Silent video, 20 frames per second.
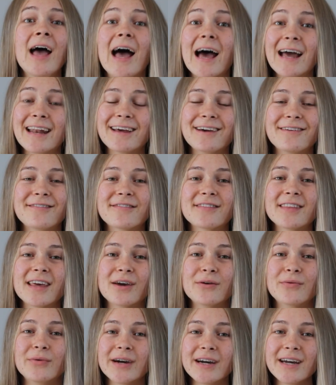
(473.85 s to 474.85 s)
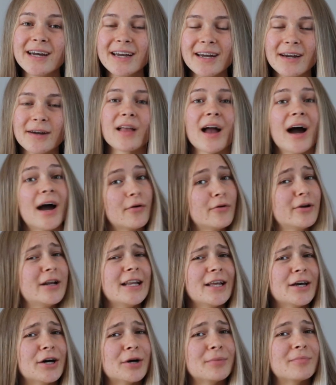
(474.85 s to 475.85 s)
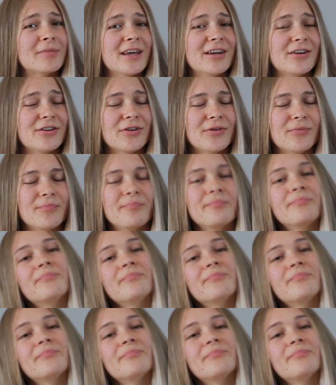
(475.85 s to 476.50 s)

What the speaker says: and if they work. I really hope they do.